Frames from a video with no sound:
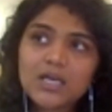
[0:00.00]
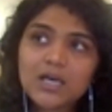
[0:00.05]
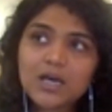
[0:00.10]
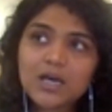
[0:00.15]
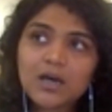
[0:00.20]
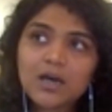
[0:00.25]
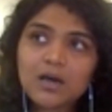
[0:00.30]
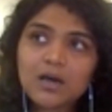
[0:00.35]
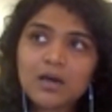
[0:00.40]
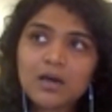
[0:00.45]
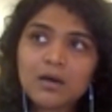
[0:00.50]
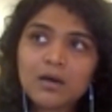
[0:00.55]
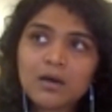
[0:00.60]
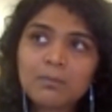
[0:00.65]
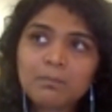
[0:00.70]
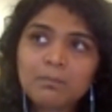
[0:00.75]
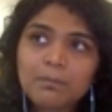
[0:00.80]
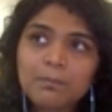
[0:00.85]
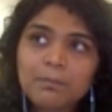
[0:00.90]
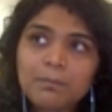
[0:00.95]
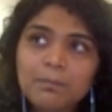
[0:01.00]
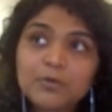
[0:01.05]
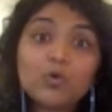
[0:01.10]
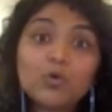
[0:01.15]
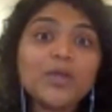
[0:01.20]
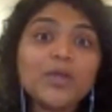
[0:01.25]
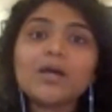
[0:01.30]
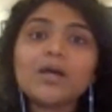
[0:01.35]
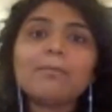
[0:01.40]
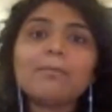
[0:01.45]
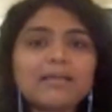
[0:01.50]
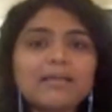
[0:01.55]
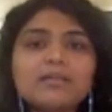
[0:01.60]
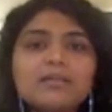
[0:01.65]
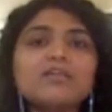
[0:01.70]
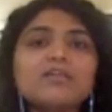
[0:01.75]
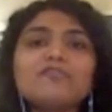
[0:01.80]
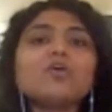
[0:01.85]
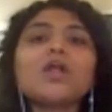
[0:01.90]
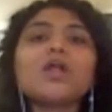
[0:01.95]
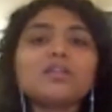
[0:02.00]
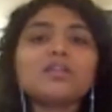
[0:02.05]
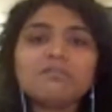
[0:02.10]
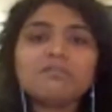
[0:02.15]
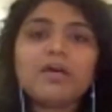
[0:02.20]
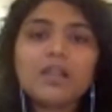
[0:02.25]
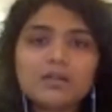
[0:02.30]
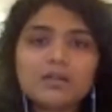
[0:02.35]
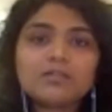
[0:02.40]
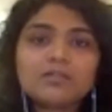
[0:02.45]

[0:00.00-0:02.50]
uh, doing a matter if you're unwell.